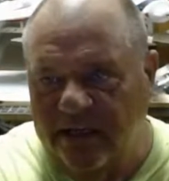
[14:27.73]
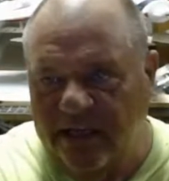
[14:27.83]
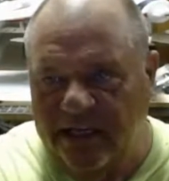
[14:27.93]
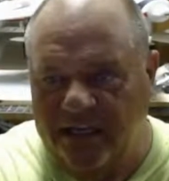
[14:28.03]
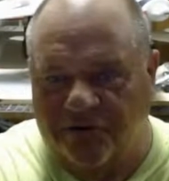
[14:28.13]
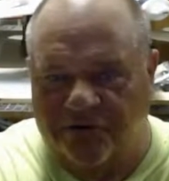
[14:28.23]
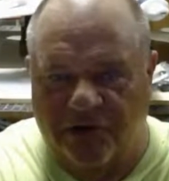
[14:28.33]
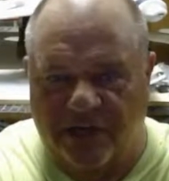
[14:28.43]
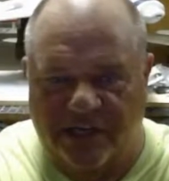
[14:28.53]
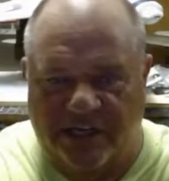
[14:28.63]
In the
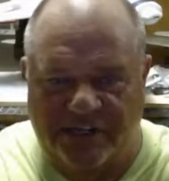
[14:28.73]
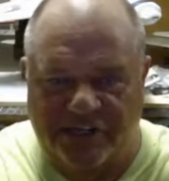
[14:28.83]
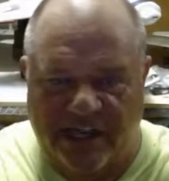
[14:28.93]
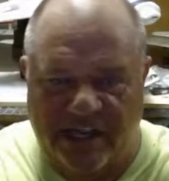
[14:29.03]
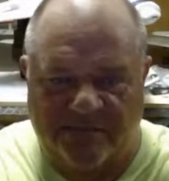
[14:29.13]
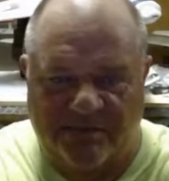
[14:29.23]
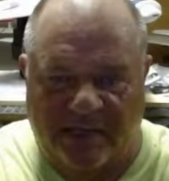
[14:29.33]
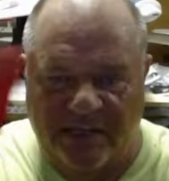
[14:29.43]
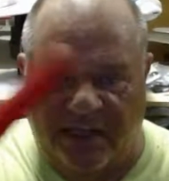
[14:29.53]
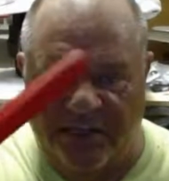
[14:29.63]
front, I
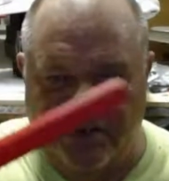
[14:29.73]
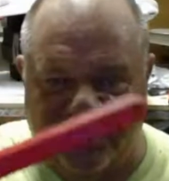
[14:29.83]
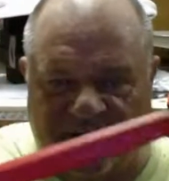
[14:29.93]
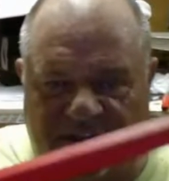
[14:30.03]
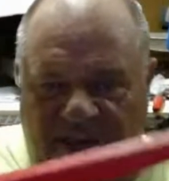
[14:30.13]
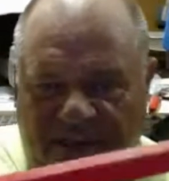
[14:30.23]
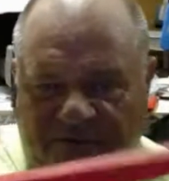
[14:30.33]
used the